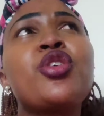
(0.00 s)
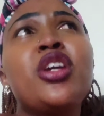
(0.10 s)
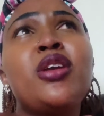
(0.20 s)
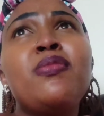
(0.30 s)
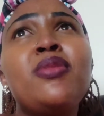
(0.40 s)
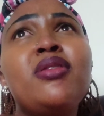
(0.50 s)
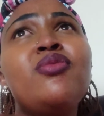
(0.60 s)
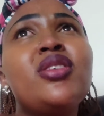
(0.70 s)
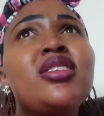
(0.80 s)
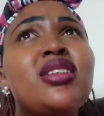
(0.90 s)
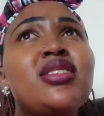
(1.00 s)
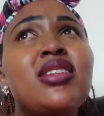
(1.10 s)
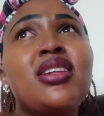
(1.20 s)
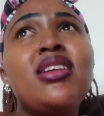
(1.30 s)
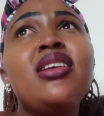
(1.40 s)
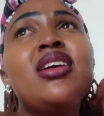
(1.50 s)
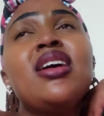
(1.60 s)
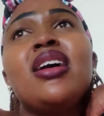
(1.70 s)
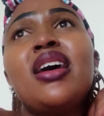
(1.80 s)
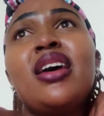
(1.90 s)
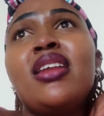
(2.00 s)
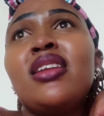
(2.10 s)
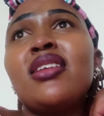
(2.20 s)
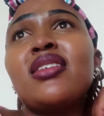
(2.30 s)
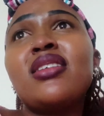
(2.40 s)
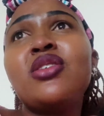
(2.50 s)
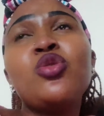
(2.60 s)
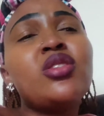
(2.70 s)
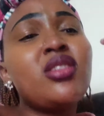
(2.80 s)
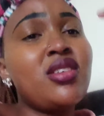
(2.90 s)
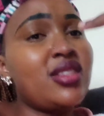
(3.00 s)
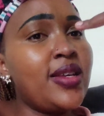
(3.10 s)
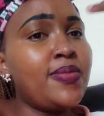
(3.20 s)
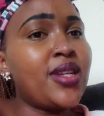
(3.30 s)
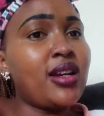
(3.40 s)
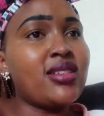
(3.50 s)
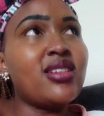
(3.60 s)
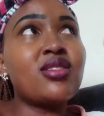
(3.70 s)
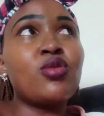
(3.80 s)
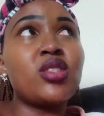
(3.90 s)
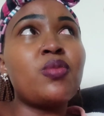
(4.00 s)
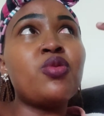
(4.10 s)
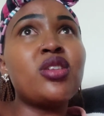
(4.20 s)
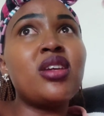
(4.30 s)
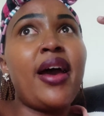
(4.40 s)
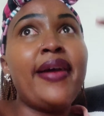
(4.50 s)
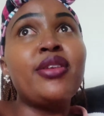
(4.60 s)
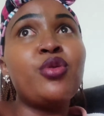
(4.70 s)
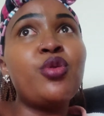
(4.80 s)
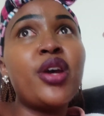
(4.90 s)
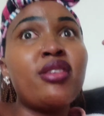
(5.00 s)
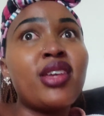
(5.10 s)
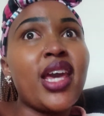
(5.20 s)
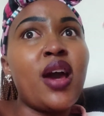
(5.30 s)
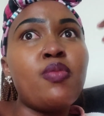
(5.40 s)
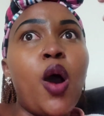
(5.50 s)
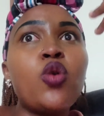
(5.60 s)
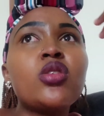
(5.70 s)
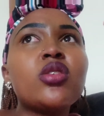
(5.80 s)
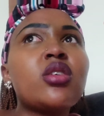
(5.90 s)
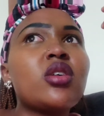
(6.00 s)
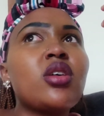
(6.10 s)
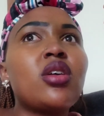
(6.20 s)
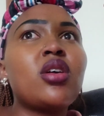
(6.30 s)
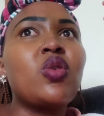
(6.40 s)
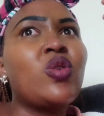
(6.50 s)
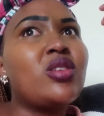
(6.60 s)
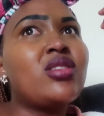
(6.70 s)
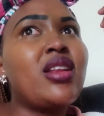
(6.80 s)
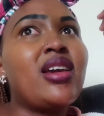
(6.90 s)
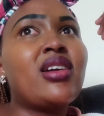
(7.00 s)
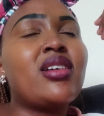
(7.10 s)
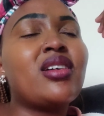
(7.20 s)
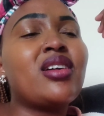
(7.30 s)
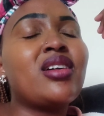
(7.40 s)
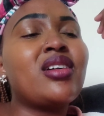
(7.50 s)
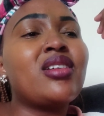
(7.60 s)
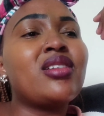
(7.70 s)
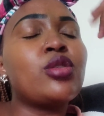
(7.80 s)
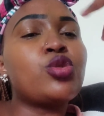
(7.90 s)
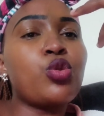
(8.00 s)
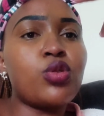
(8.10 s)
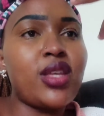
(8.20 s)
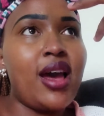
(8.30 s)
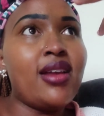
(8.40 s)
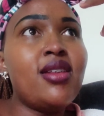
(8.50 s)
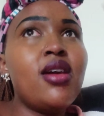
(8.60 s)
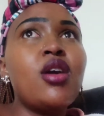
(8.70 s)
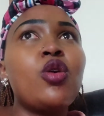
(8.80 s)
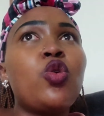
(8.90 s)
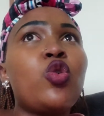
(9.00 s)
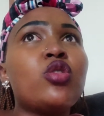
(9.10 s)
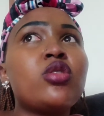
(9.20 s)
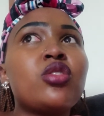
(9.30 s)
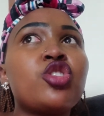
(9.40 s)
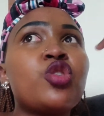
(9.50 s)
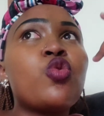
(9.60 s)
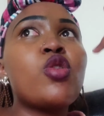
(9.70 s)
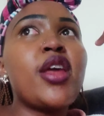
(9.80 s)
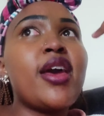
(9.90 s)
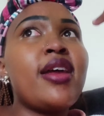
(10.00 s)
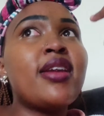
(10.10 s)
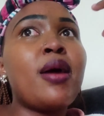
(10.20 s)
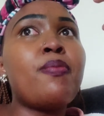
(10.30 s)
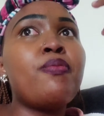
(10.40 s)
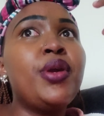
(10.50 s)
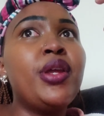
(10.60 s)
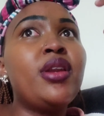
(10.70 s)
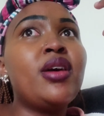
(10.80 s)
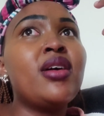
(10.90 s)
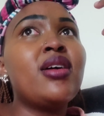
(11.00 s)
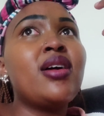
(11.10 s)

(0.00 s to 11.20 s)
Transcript: saw him recently, and using the same tactics on somebody I know and care about was, like, so sad, because she could end up being